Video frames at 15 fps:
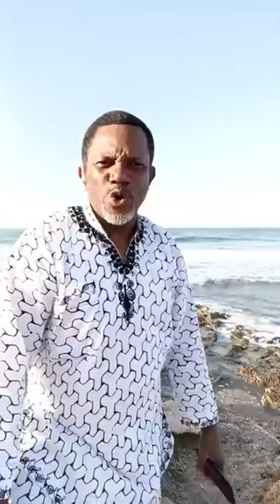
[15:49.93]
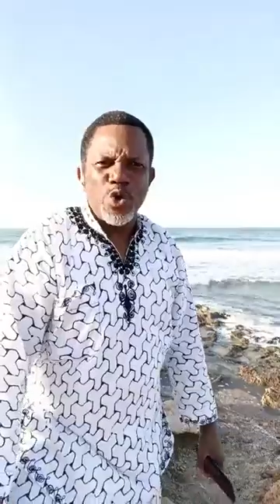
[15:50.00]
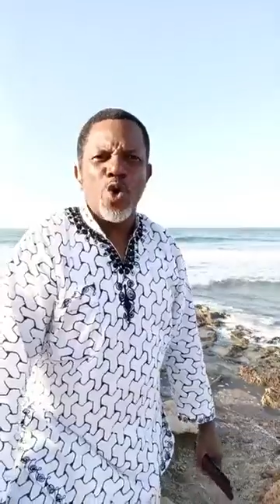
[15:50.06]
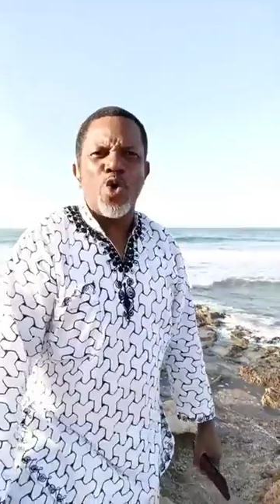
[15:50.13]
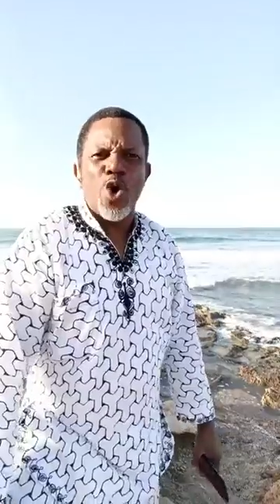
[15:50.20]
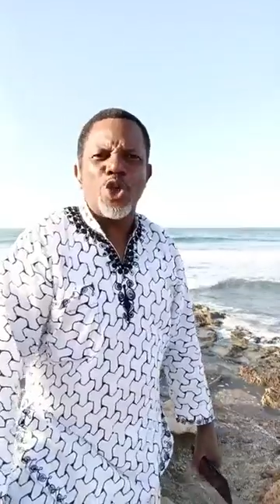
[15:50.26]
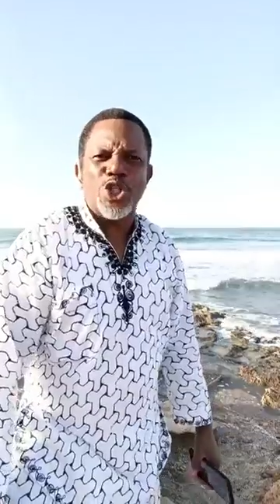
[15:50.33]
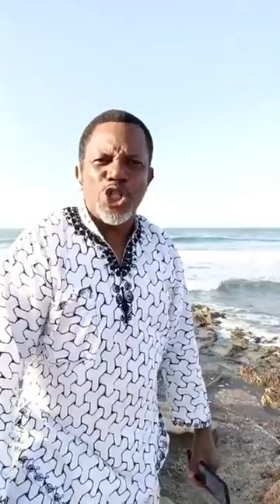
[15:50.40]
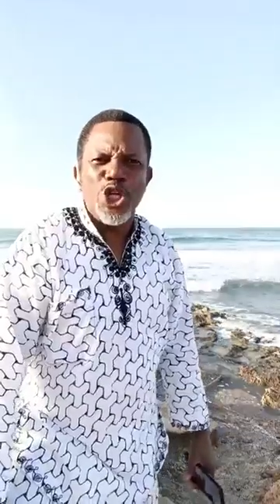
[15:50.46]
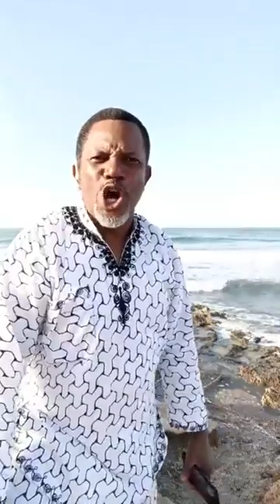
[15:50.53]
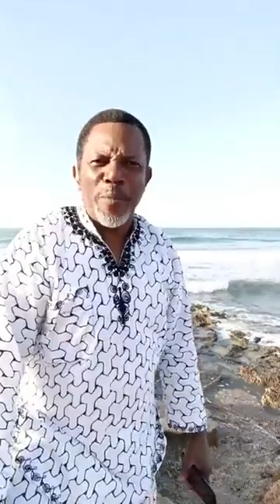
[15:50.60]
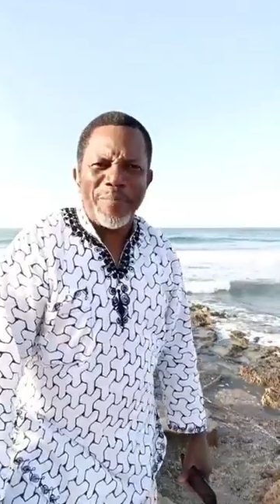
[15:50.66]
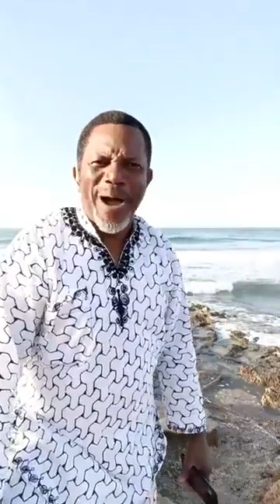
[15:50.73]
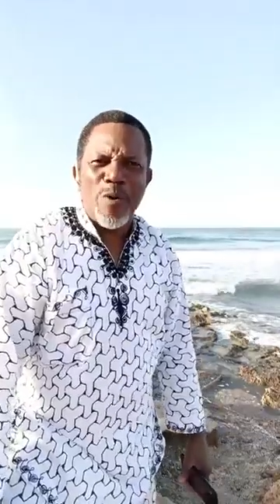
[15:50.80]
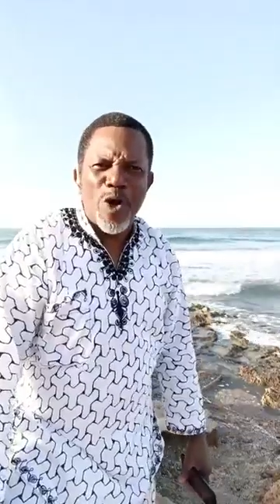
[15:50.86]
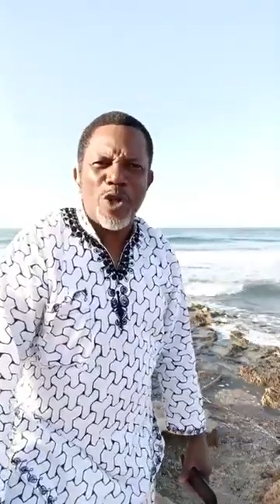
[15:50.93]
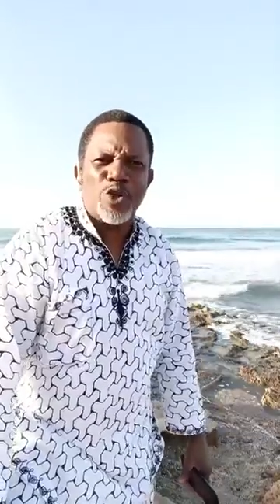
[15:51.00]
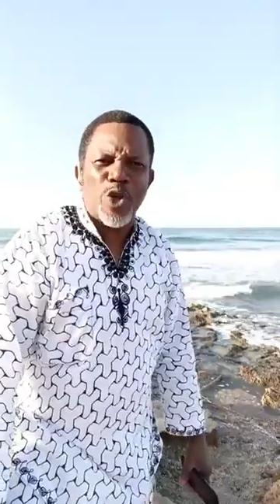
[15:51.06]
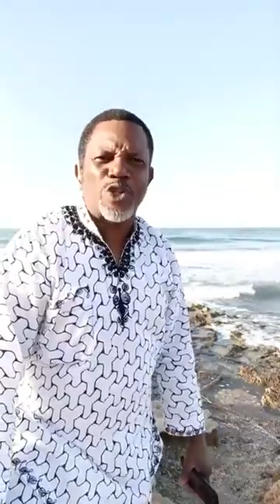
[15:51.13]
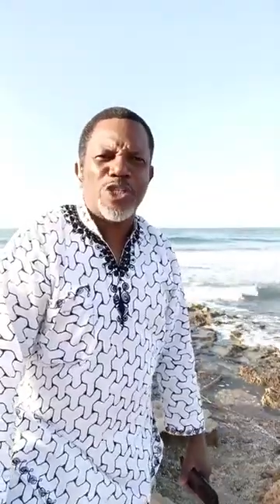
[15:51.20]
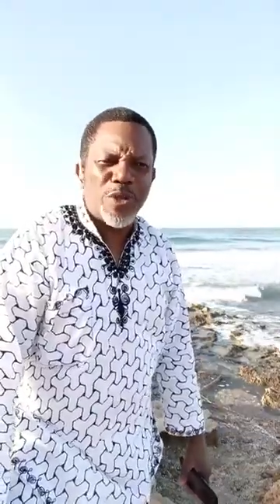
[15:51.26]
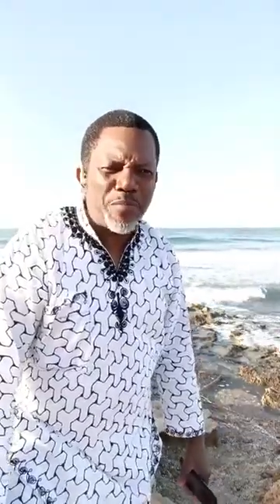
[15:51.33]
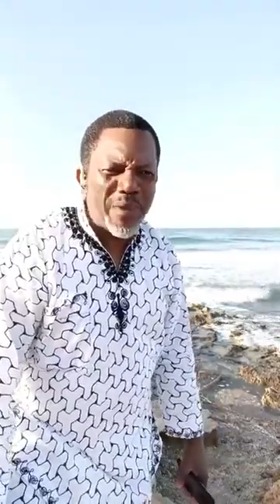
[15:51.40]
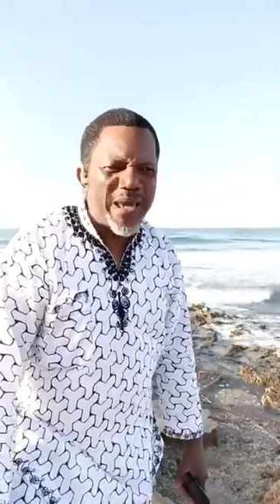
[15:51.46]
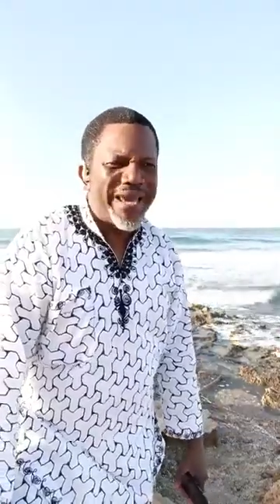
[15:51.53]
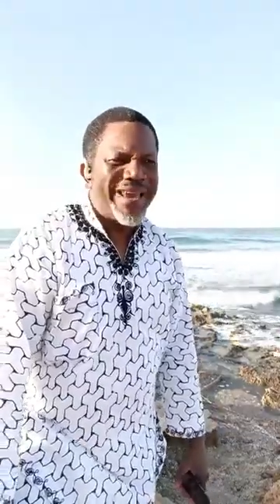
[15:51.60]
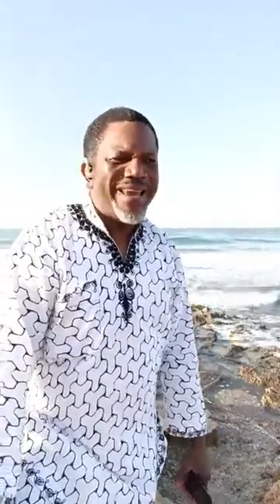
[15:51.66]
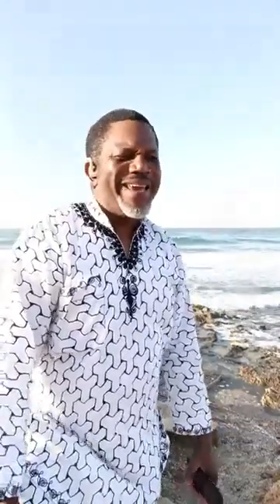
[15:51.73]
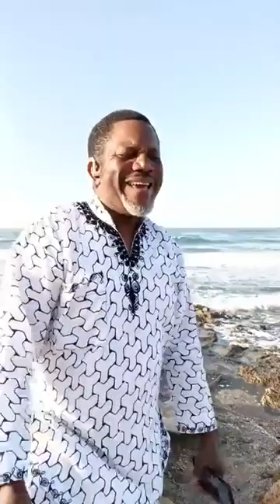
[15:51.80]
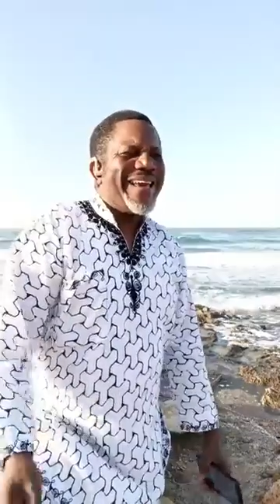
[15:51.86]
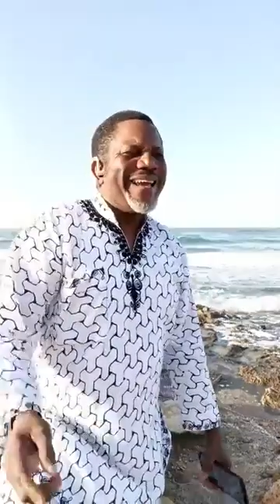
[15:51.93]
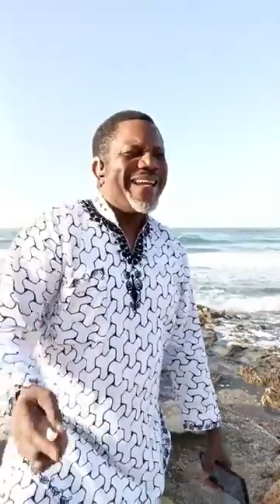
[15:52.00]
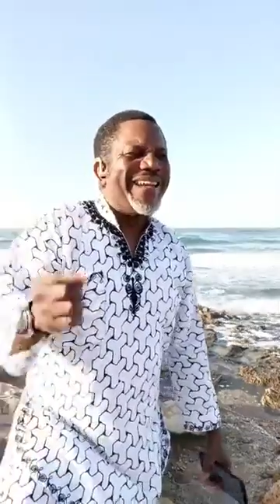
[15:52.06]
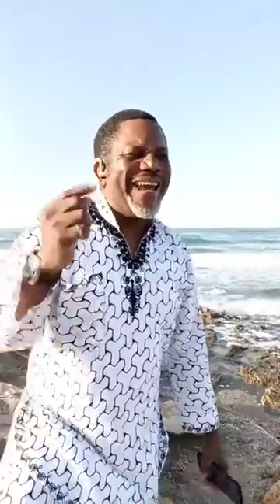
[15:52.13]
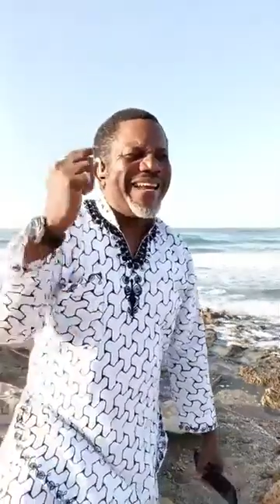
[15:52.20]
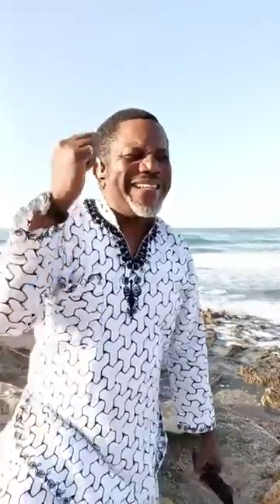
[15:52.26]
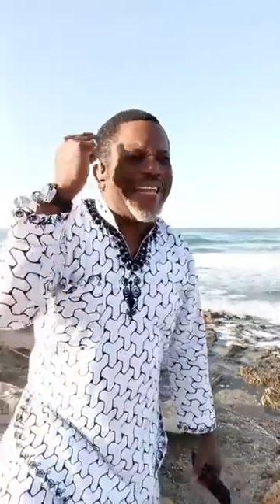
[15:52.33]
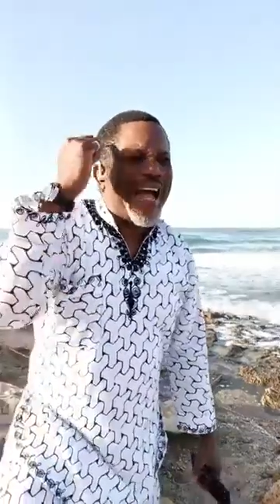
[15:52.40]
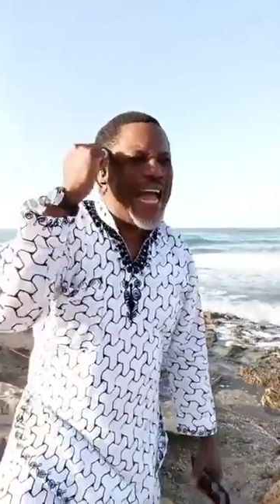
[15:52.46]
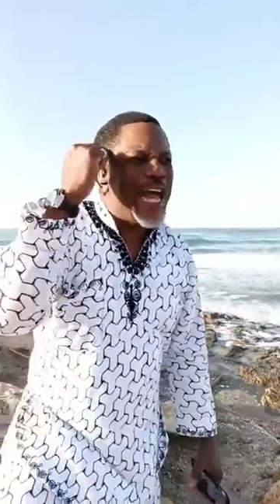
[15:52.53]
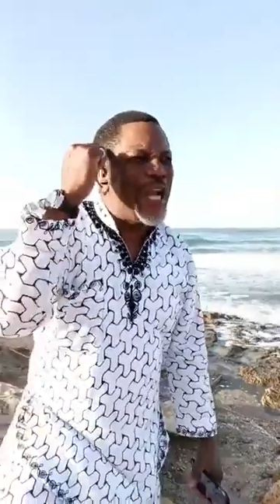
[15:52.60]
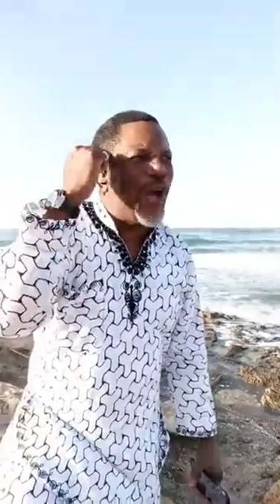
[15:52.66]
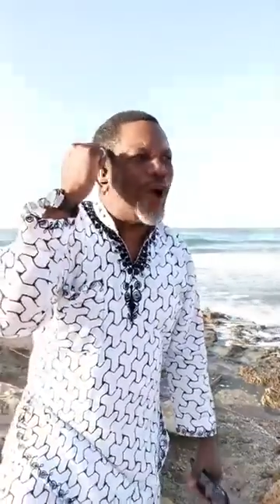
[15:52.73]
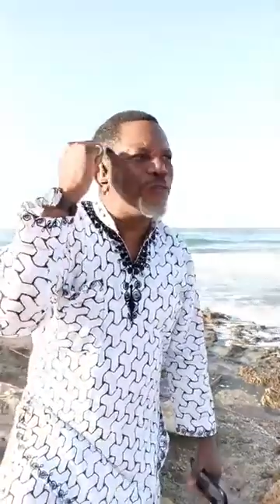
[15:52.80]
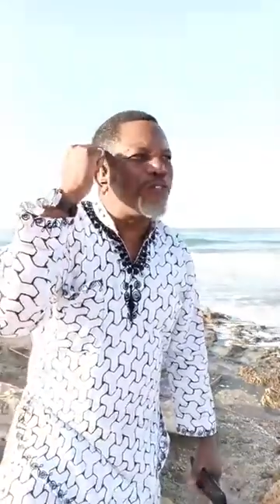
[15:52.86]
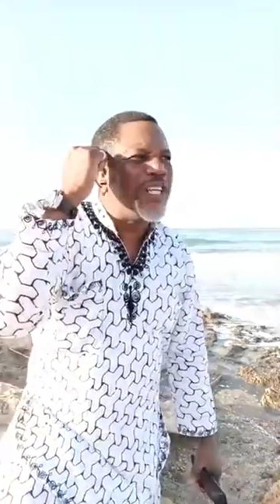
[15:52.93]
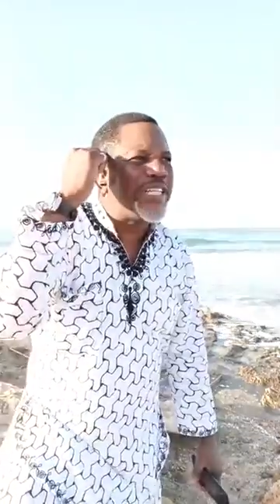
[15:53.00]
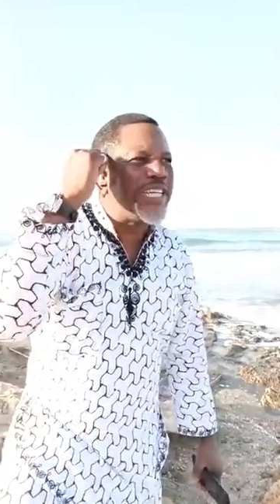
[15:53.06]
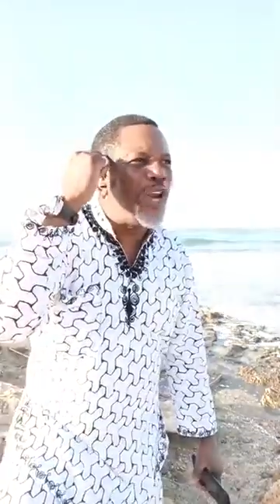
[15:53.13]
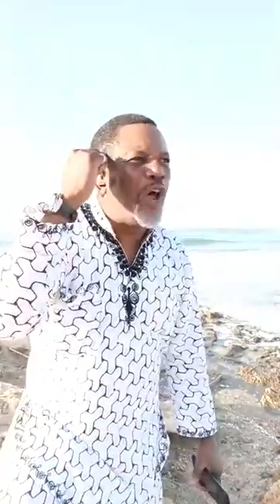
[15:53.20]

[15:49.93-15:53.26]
You go see about what does it mean? These are a lot of things,